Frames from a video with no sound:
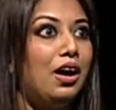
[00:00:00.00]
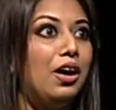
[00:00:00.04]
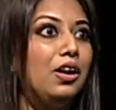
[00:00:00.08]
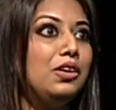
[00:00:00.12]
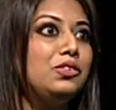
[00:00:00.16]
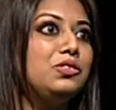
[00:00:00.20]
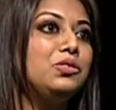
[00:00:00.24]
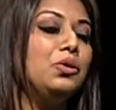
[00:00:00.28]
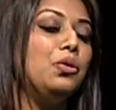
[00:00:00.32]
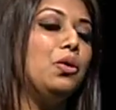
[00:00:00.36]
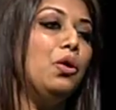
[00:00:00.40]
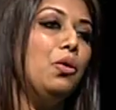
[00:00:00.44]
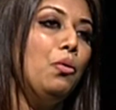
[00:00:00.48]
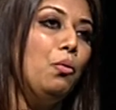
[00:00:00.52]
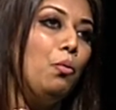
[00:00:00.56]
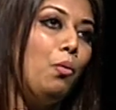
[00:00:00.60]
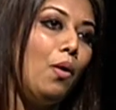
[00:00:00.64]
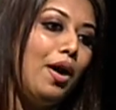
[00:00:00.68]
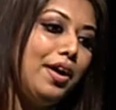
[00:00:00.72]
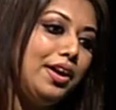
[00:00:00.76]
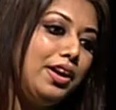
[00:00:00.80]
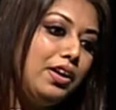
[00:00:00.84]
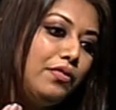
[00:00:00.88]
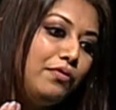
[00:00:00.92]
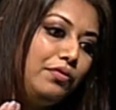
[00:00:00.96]
So,
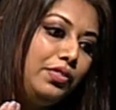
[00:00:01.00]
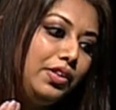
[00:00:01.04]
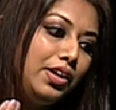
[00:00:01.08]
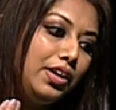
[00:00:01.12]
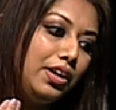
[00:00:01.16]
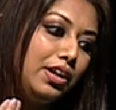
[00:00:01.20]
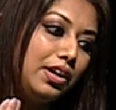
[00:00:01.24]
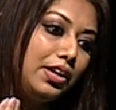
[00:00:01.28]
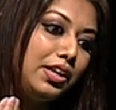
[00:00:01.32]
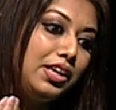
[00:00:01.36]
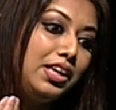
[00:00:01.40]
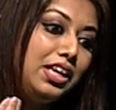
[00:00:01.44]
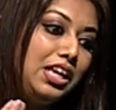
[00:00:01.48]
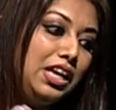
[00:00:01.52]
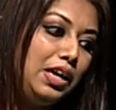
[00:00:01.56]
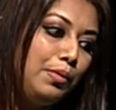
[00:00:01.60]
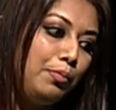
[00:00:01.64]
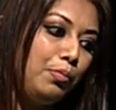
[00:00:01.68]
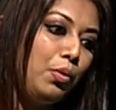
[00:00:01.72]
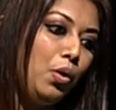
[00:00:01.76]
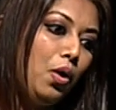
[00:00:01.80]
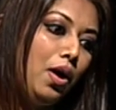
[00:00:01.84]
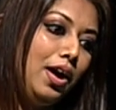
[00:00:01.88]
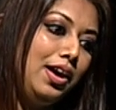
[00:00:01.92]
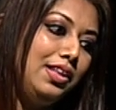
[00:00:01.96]
one of the key
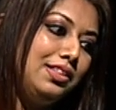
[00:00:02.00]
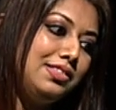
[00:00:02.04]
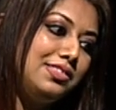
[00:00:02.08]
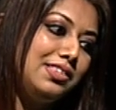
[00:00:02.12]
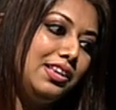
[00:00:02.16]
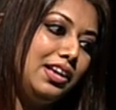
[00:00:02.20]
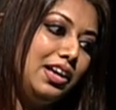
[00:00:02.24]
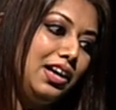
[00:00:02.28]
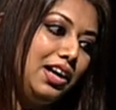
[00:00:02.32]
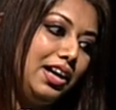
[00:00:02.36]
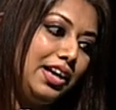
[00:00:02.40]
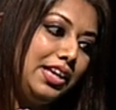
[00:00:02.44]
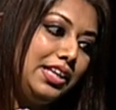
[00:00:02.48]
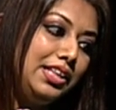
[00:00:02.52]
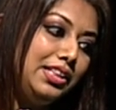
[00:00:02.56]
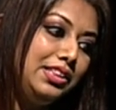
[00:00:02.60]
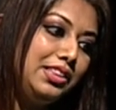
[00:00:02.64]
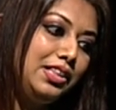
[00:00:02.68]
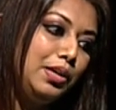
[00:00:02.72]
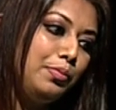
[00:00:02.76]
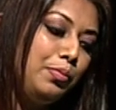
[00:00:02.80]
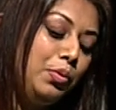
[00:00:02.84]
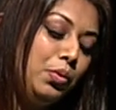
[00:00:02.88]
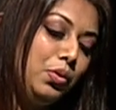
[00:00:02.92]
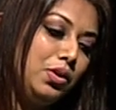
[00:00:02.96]
points in
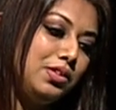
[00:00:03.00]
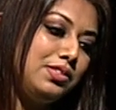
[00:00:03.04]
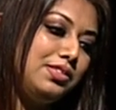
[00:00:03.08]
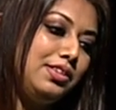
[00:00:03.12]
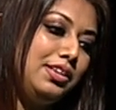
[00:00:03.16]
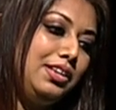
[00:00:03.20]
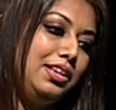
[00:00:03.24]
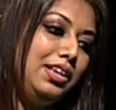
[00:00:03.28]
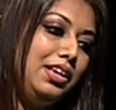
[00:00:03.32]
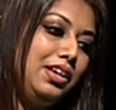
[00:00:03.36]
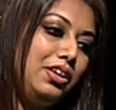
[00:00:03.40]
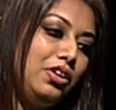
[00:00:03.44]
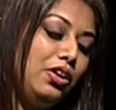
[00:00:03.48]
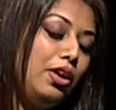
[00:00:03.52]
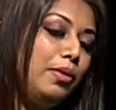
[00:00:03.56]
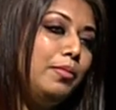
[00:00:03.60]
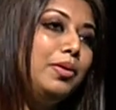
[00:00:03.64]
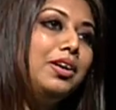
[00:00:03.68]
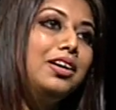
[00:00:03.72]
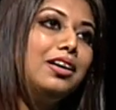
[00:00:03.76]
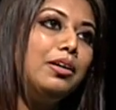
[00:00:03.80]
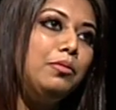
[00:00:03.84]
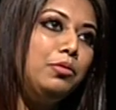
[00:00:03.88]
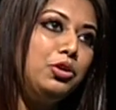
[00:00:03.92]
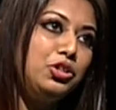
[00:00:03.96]
the Port City Economic
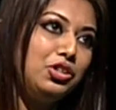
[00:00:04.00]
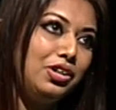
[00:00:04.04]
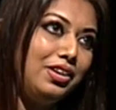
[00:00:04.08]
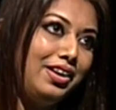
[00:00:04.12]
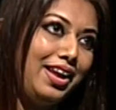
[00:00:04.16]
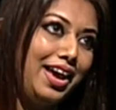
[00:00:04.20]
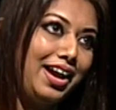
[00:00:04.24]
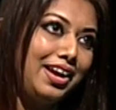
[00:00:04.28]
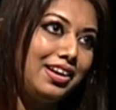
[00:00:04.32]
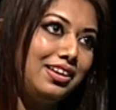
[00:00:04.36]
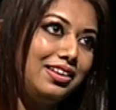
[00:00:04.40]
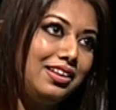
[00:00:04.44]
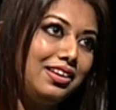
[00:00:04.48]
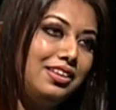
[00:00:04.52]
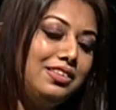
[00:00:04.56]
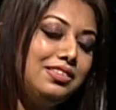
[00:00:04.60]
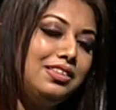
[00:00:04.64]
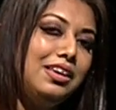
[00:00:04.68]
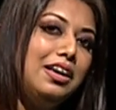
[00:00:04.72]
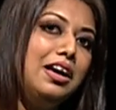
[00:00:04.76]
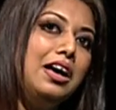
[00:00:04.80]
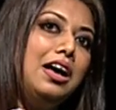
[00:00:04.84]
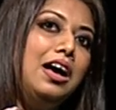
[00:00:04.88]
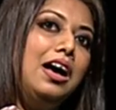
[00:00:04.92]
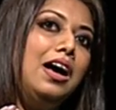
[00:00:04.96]
Commission Act is
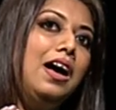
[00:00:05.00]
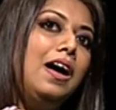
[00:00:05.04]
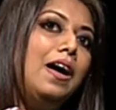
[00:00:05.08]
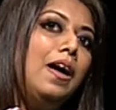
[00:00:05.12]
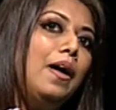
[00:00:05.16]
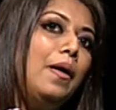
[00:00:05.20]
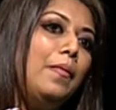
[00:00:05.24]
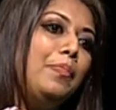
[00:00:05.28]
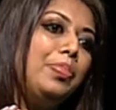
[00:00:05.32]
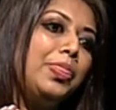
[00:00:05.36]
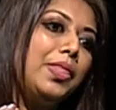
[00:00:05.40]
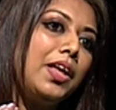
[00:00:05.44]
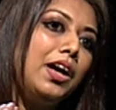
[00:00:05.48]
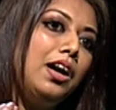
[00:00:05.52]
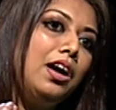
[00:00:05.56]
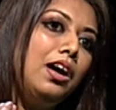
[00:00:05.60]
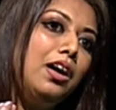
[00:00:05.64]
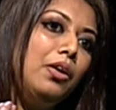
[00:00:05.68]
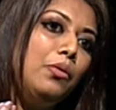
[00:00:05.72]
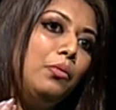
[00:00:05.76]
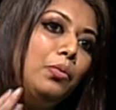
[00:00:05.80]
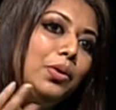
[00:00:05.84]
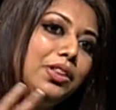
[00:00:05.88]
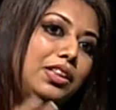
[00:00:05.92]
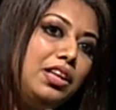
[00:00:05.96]

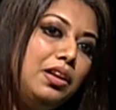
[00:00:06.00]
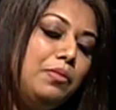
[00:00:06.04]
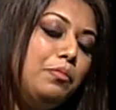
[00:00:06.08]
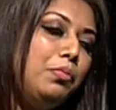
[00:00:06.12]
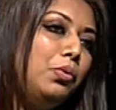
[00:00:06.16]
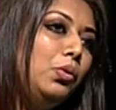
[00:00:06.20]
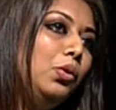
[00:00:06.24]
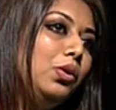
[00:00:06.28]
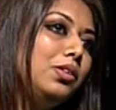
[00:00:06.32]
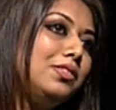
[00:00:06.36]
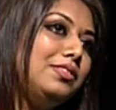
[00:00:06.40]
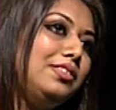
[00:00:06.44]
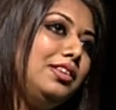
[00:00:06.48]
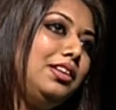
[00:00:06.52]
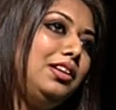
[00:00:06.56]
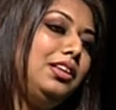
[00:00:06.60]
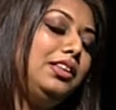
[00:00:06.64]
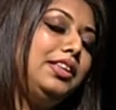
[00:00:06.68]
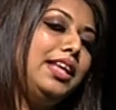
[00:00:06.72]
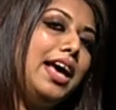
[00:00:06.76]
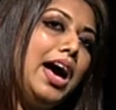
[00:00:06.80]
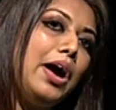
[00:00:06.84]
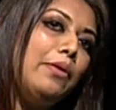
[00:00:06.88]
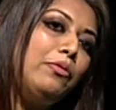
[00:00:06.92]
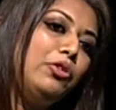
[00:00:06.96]
within Port City,
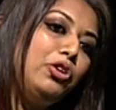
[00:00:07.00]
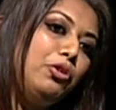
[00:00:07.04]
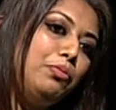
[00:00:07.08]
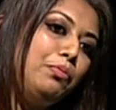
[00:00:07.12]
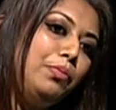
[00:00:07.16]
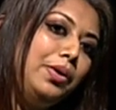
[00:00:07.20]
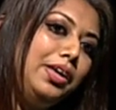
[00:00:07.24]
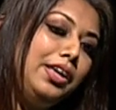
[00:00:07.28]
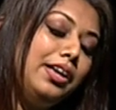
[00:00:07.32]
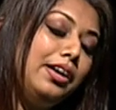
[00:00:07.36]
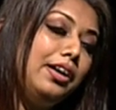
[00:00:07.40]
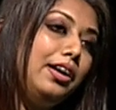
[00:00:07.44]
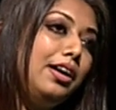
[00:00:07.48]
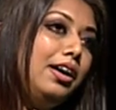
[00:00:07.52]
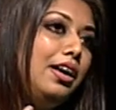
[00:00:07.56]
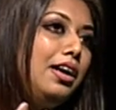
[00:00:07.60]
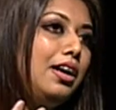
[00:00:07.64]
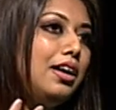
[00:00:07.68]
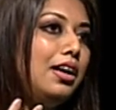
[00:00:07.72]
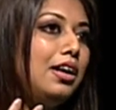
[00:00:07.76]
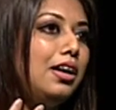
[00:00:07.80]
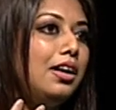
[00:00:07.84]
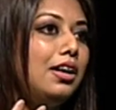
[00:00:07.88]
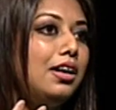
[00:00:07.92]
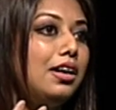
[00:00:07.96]
there would be
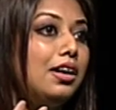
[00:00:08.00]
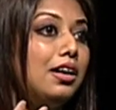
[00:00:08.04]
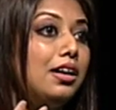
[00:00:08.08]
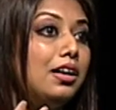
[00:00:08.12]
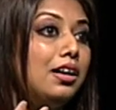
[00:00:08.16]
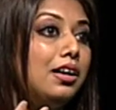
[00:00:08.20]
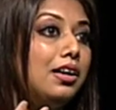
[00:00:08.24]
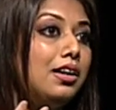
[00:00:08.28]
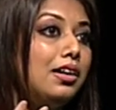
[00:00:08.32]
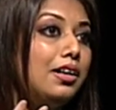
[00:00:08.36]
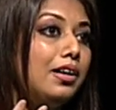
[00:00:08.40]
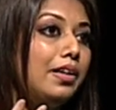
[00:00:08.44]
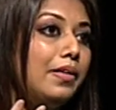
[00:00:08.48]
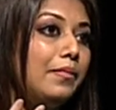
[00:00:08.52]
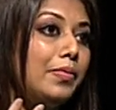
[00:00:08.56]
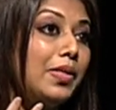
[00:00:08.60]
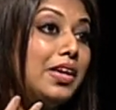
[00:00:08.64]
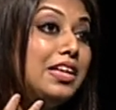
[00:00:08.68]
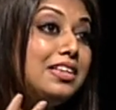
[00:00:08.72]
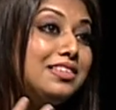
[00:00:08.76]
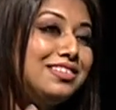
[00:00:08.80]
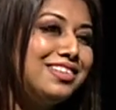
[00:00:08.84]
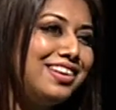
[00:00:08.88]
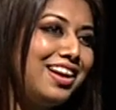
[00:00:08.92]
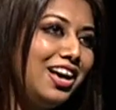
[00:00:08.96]
an
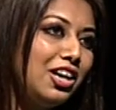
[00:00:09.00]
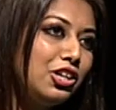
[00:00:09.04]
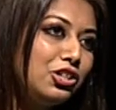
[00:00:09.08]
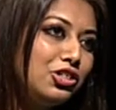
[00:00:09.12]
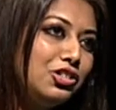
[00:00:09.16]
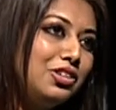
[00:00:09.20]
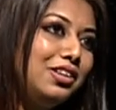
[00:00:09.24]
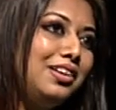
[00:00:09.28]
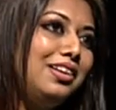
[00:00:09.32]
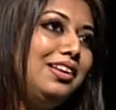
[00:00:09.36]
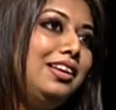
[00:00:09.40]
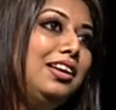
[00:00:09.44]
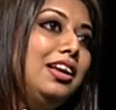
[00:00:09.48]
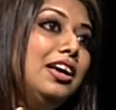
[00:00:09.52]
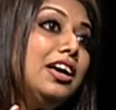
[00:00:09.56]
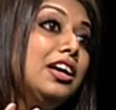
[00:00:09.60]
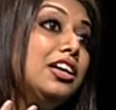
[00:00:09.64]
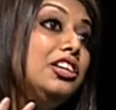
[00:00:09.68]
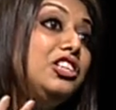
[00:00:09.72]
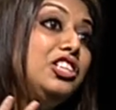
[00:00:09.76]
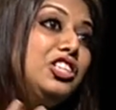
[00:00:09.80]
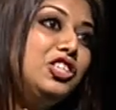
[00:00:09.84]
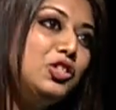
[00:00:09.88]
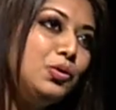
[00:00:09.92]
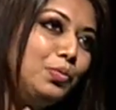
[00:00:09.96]
international
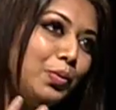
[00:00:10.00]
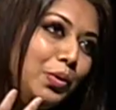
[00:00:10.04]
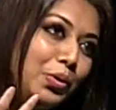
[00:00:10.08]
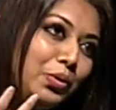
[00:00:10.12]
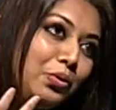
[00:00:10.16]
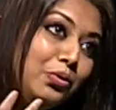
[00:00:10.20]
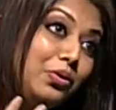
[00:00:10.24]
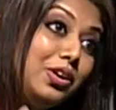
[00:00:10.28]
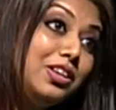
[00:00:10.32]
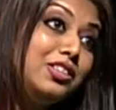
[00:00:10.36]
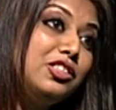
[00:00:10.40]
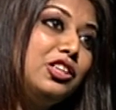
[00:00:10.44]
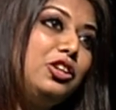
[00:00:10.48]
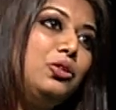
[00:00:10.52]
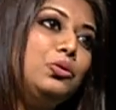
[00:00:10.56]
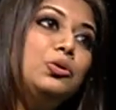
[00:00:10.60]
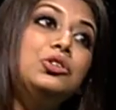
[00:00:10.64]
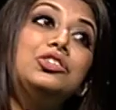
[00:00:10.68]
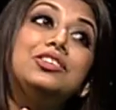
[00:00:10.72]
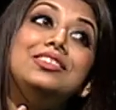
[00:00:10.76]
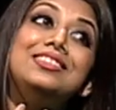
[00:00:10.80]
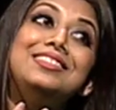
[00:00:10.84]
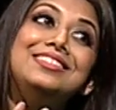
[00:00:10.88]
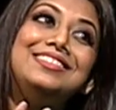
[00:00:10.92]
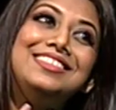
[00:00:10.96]
dispute
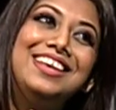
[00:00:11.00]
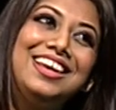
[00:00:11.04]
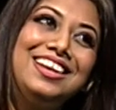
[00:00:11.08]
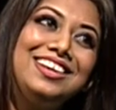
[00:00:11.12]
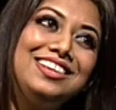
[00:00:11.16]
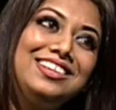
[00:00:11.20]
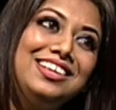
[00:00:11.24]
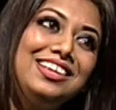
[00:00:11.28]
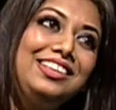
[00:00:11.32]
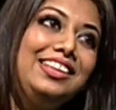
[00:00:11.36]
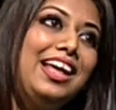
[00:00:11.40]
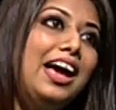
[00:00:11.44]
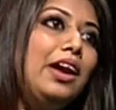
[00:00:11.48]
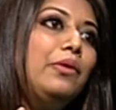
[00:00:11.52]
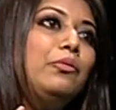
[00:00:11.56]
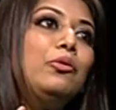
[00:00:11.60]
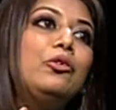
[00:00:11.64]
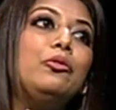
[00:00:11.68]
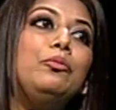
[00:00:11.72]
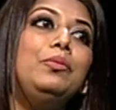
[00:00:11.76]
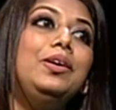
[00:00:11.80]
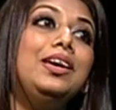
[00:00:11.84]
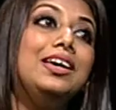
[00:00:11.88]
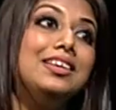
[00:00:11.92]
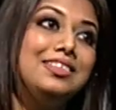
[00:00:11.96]
resolution center that
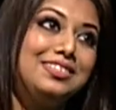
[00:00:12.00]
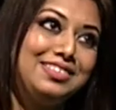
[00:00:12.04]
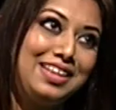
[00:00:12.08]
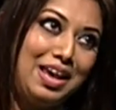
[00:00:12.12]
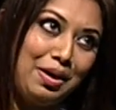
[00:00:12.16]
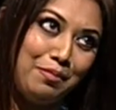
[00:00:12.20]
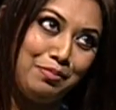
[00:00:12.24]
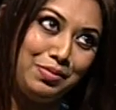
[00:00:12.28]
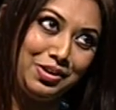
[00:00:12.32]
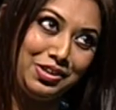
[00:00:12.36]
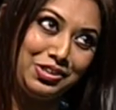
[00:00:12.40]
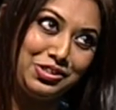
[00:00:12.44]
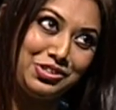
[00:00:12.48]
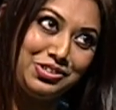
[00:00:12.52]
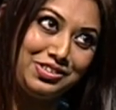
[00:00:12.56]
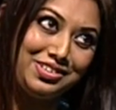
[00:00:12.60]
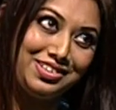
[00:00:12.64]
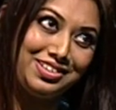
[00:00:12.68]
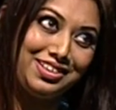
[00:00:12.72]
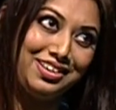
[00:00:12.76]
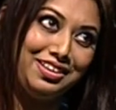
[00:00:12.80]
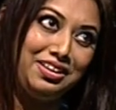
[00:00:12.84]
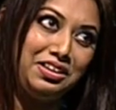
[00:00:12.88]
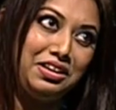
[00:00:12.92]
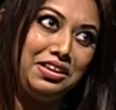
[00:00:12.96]
would be established,
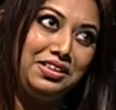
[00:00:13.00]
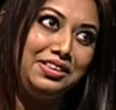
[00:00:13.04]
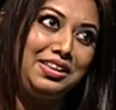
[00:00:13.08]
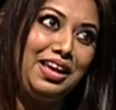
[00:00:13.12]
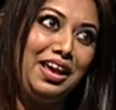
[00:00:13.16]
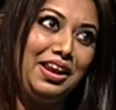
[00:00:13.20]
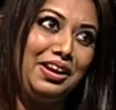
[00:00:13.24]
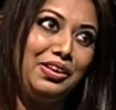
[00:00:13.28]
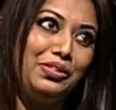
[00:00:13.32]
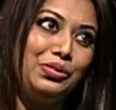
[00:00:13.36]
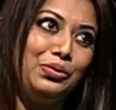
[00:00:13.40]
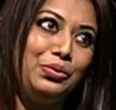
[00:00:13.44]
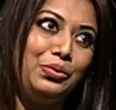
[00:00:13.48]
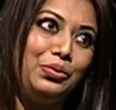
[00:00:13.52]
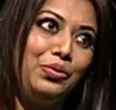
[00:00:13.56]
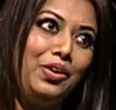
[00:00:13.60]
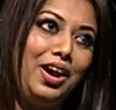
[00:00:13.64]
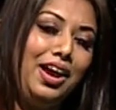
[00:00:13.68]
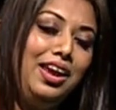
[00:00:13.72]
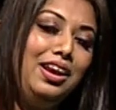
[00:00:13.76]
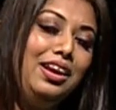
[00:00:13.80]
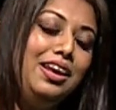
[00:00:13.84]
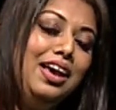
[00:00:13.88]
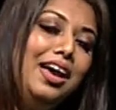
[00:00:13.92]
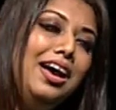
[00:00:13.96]
Tharindu,
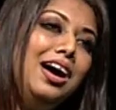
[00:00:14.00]
right,